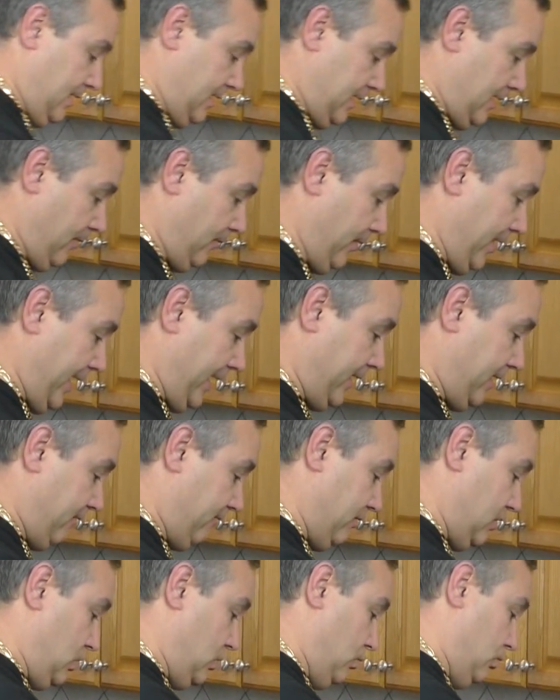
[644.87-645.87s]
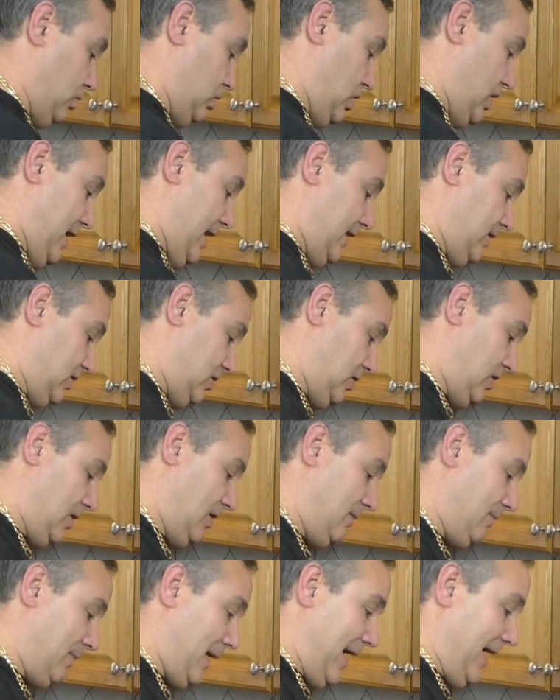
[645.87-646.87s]
And we're gonna reduce
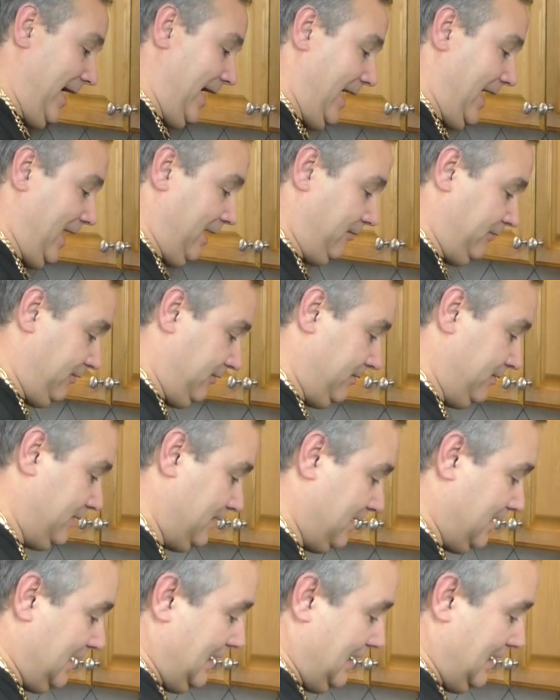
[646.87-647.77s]
this by half.